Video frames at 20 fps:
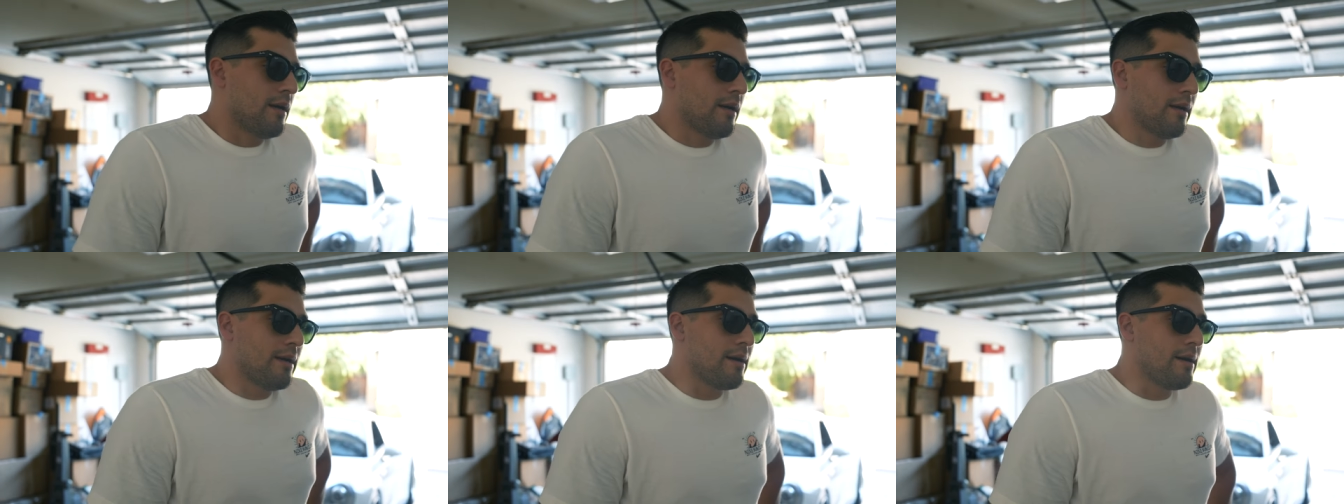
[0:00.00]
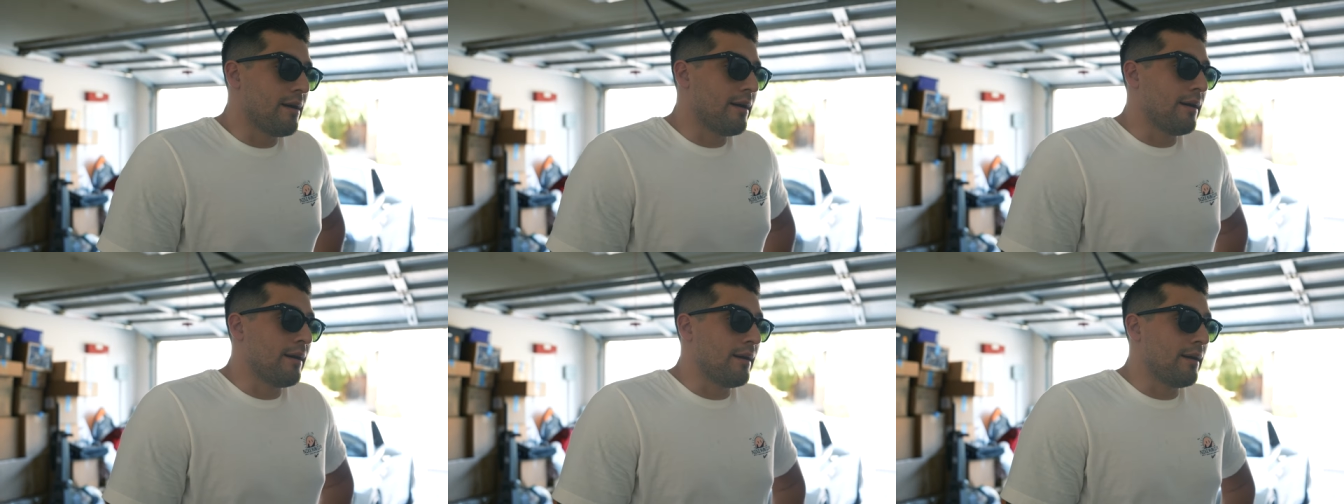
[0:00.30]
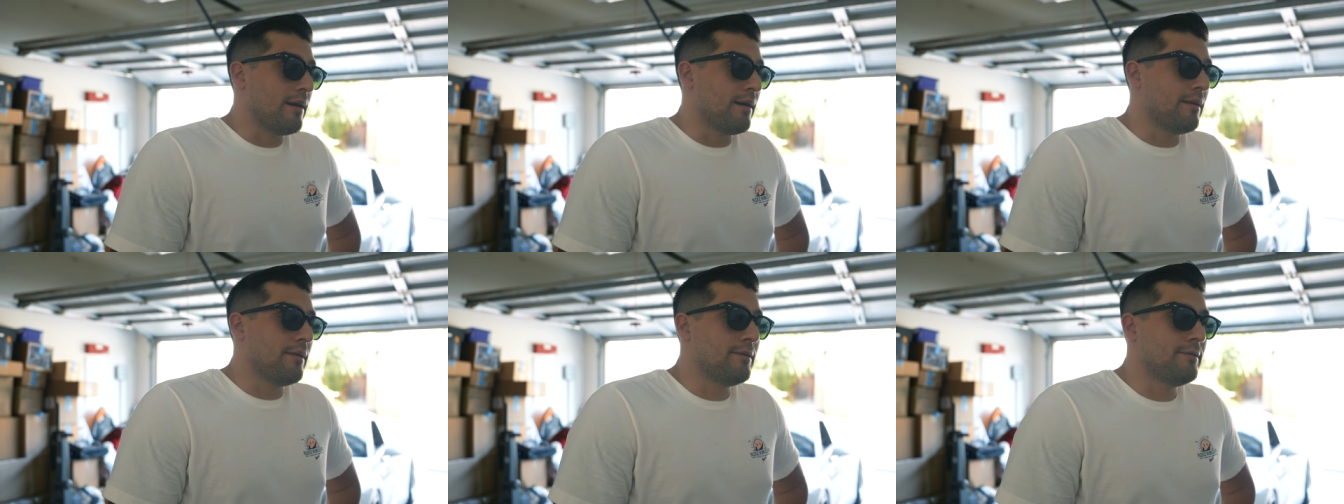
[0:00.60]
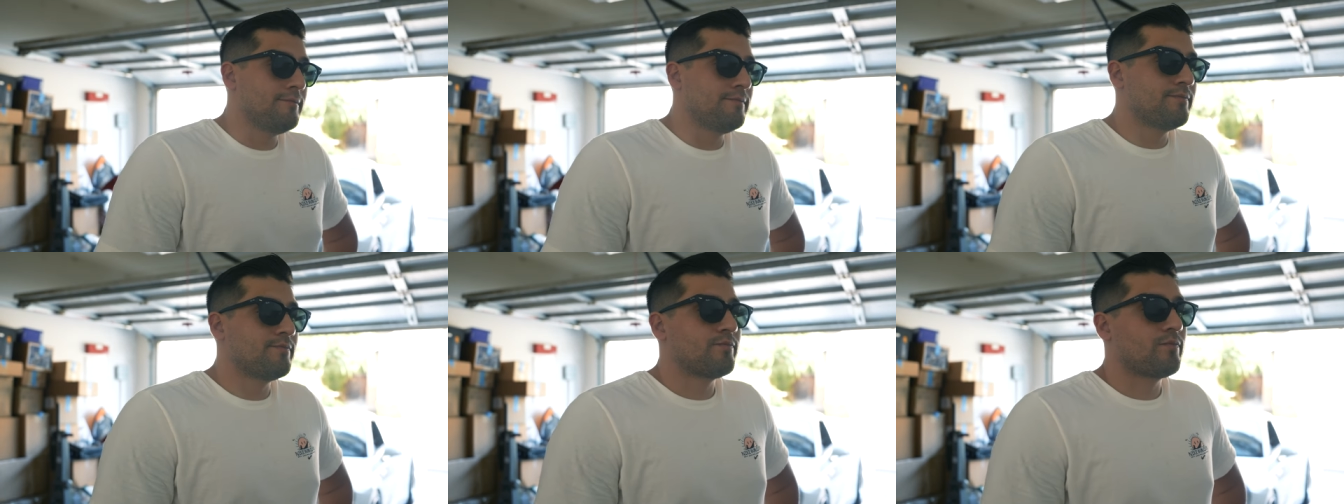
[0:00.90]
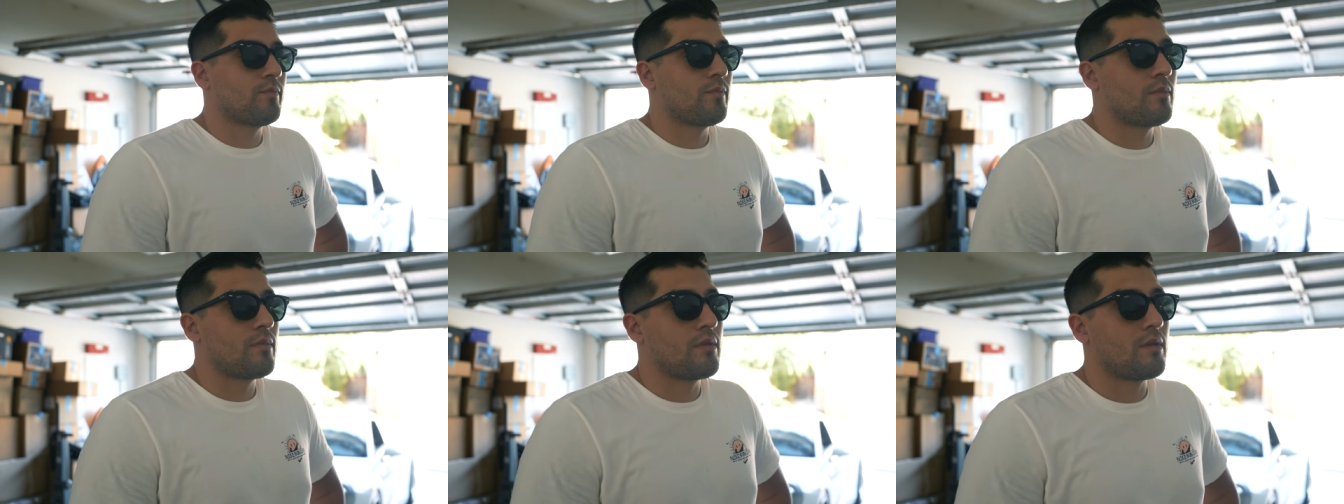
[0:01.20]
Uh,
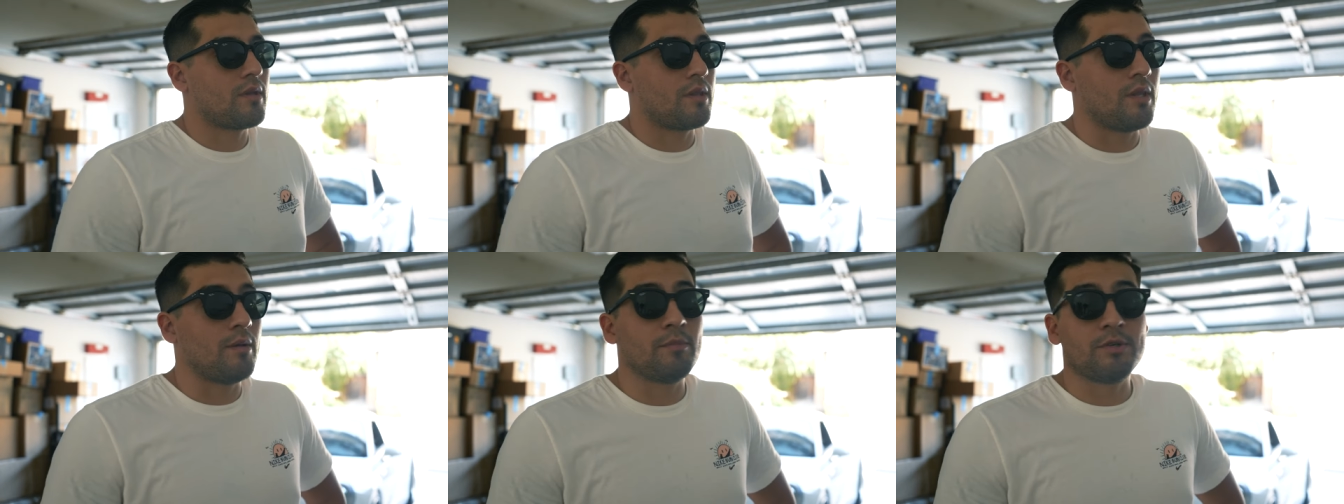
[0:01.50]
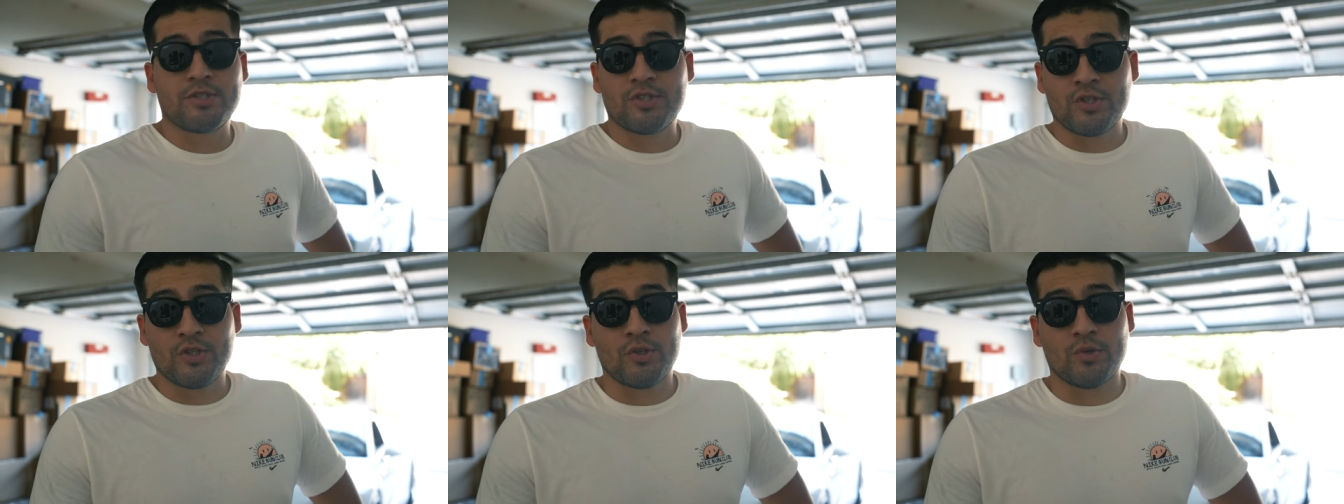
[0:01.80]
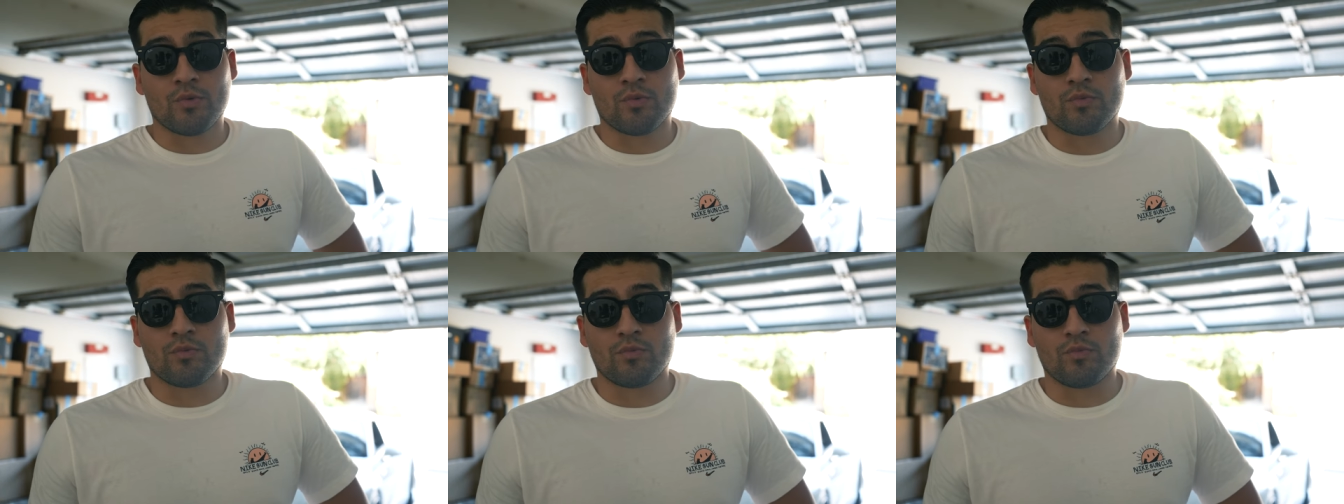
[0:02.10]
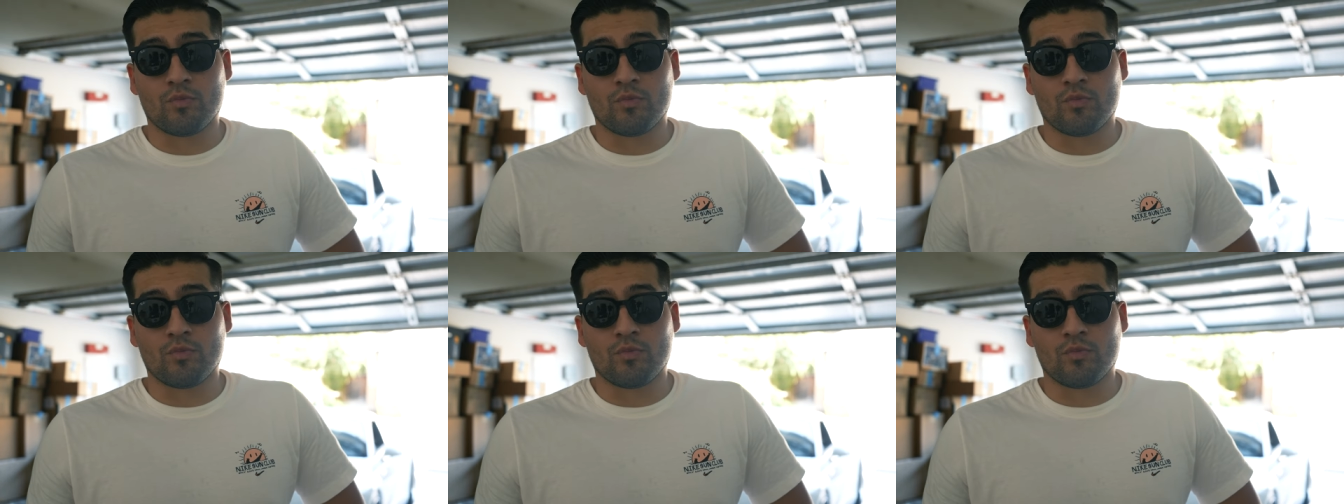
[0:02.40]
Number two